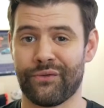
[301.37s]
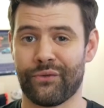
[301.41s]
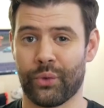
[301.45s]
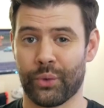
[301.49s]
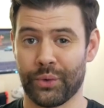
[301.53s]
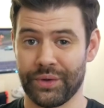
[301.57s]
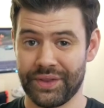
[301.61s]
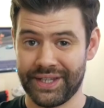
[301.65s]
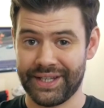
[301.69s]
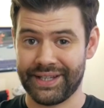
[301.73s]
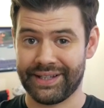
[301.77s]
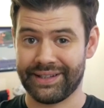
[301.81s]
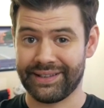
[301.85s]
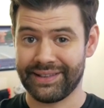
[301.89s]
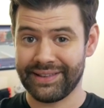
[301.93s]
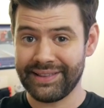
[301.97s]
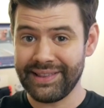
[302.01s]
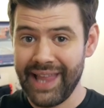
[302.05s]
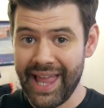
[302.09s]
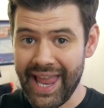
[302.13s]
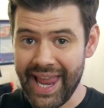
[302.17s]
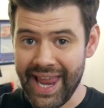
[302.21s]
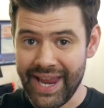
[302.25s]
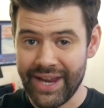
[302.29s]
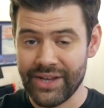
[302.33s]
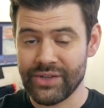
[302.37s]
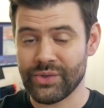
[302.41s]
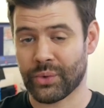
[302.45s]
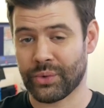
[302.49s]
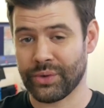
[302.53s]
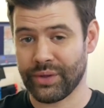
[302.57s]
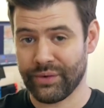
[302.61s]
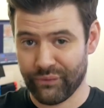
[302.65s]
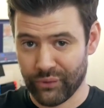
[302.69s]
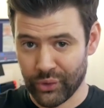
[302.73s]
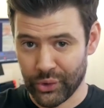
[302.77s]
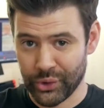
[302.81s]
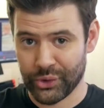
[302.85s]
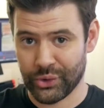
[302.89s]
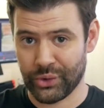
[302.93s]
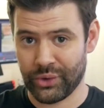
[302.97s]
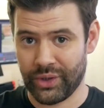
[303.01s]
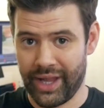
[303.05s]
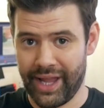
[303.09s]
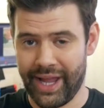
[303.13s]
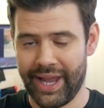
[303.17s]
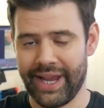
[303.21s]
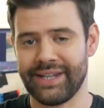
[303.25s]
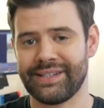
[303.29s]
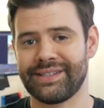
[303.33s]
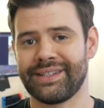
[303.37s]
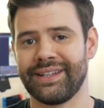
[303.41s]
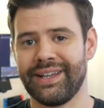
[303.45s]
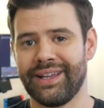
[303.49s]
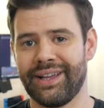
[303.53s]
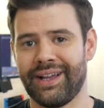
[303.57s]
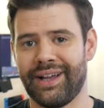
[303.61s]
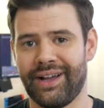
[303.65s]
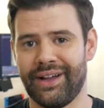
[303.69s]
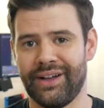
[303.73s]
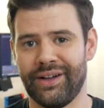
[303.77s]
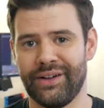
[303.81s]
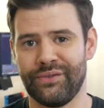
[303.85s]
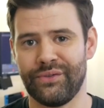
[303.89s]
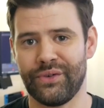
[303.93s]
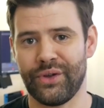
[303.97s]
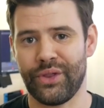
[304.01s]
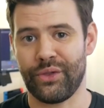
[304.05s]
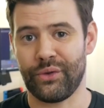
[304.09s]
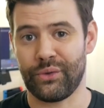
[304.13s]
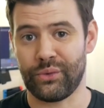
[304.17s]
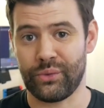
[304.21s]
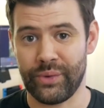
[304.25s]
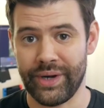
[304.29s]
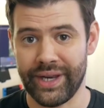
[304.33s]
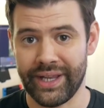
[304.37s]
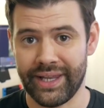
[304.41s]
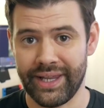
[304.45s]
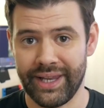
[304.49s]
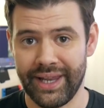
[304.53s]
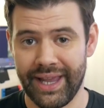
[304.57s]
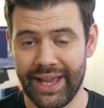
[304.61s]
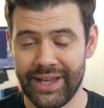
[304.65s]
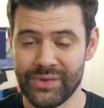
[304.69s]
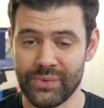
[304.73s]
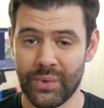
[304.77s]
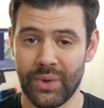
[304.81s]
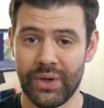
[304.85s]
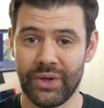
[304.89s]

for the legs or the vertical height of the rigging, as